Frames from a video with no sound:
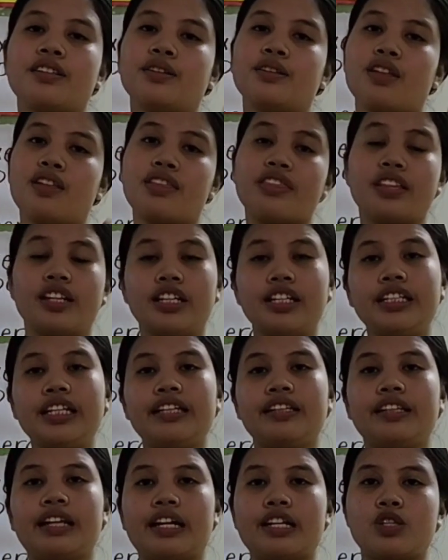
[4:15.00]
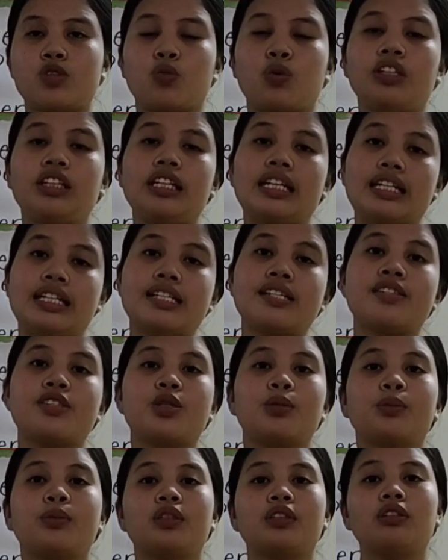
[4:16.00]
so the third and last one is
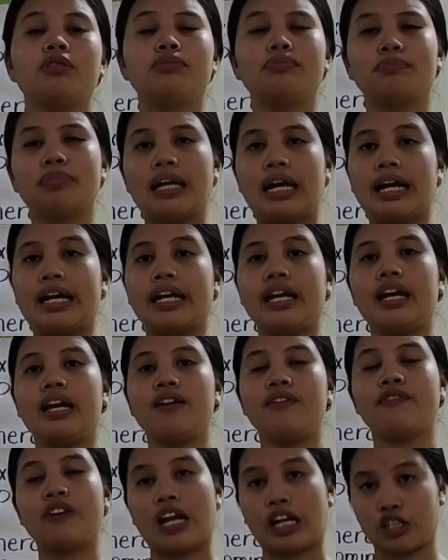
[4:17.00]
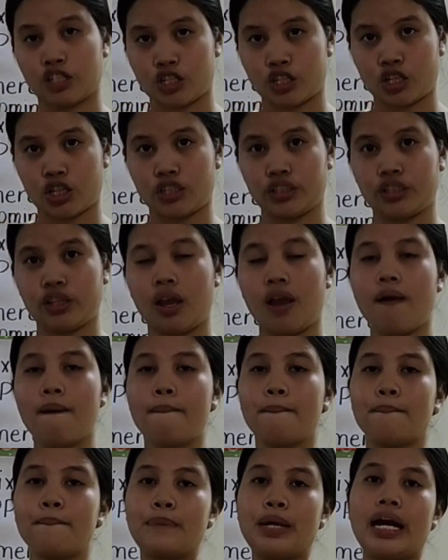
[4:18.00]
to multiply a fraction
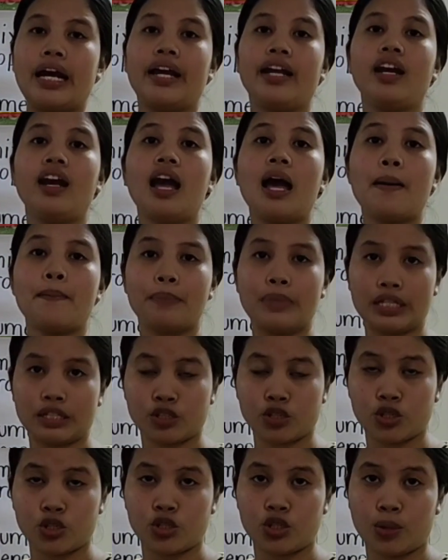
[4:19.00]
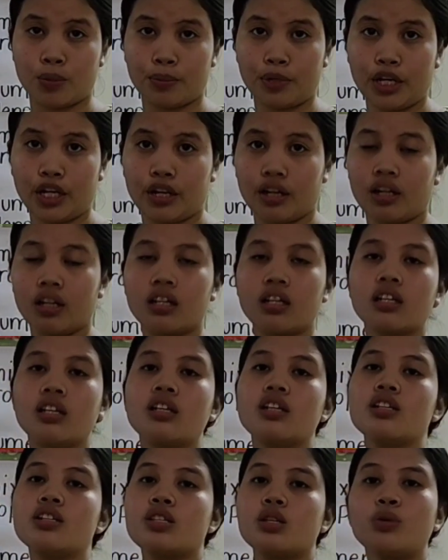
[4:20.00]
by a mixed number.
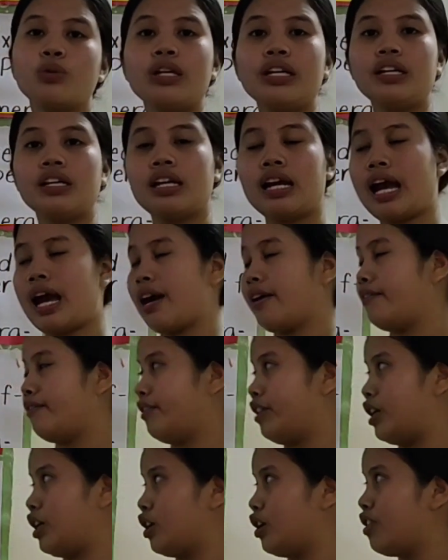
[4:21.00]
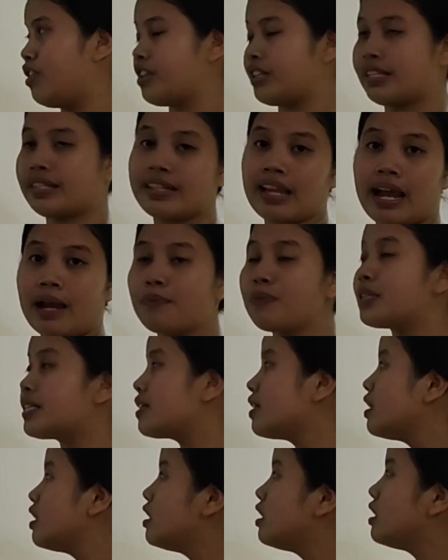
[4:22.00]
So we have here the
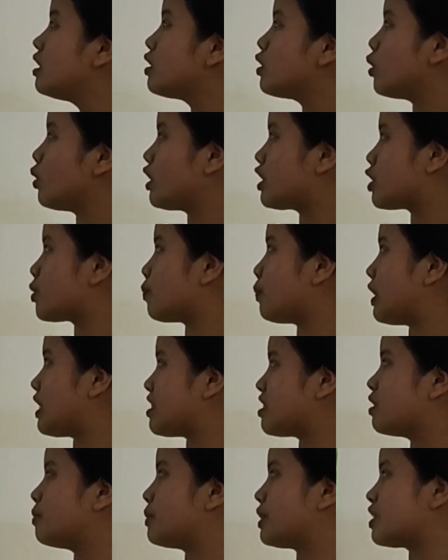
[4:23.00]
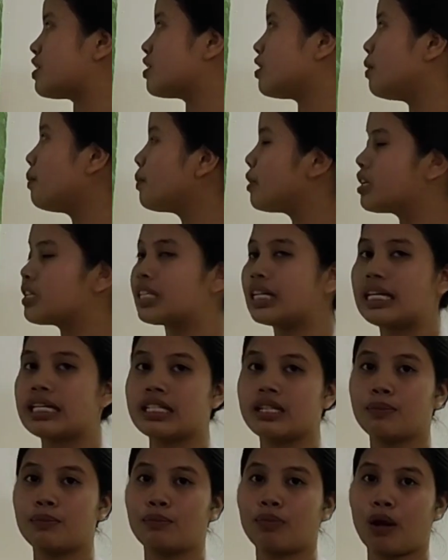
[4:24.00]
steps. To express the mixed numbers
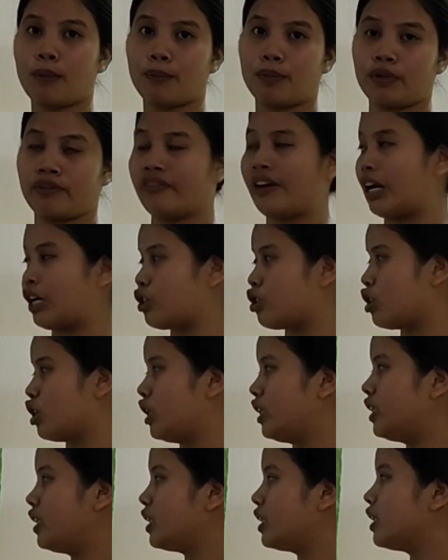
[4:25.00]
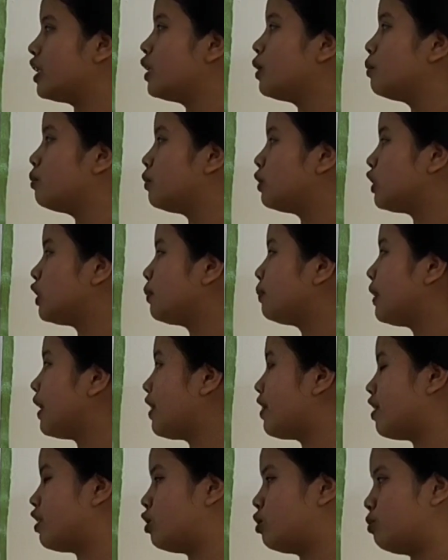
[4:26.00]
as improper fraction, multiply
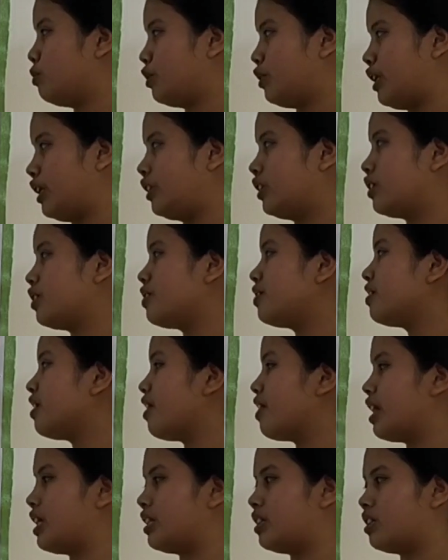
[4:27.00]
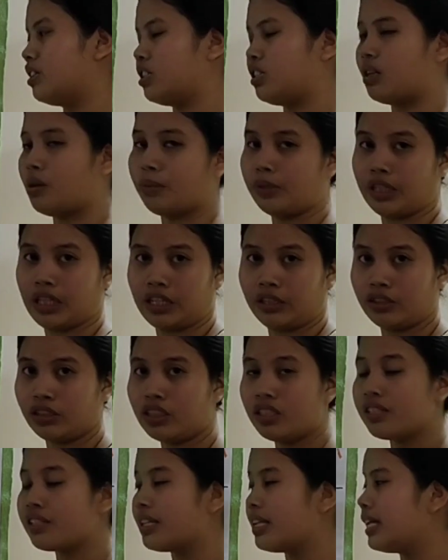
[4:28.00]
the numerators then the
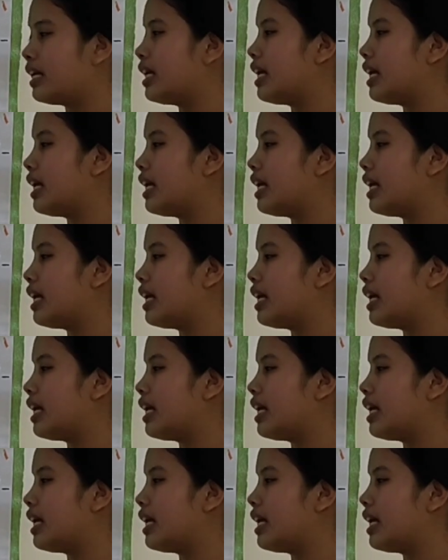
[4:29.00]
denominators,